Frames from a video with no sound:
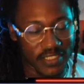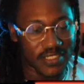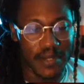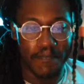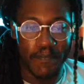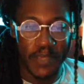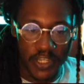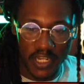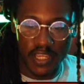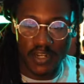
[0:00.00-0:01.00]
some
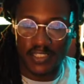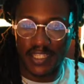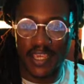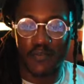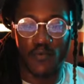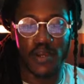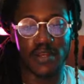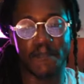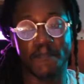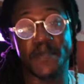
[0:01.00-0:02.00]
millionaires, and what
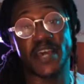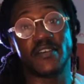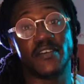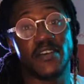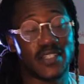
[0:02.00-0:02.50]
better